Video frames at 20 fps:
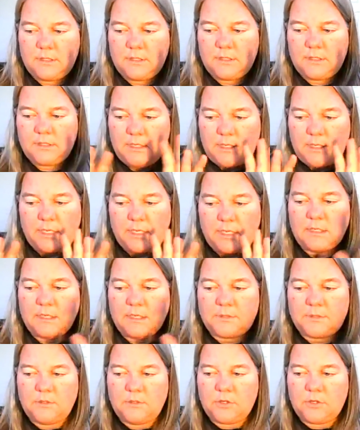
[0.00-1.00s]
it's up to you
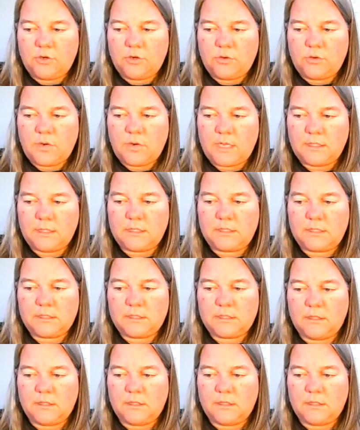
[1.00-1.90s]
to create this